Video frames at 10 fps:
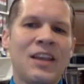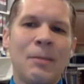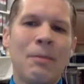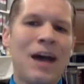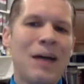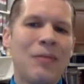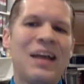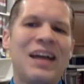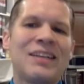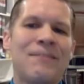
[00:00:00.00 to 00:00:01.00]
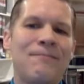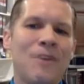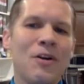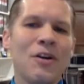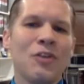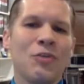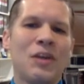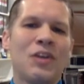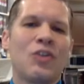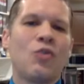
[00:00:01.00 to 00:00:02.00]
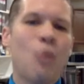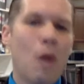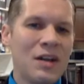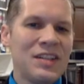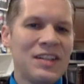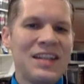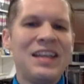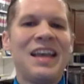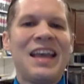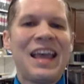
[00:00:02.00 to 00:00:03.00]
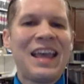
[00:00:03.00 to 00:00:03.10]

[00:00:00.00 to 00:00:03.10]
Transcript: And the Bible has a far greater quantity